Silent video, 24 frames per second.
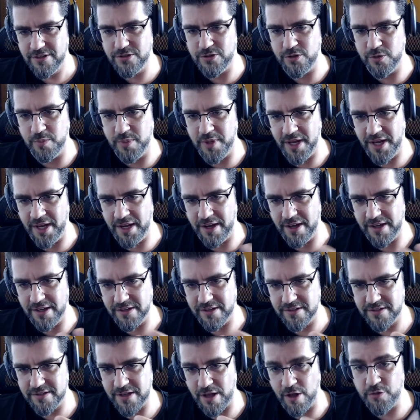to being
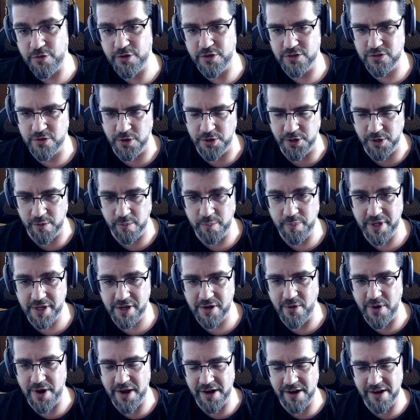a self custodial
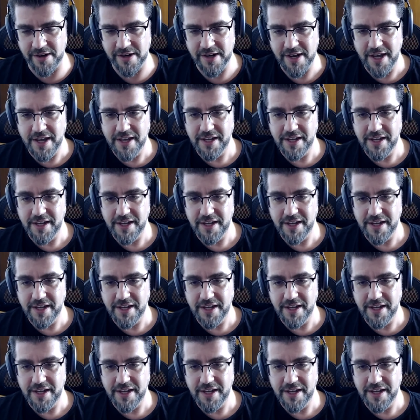Bitcoiner.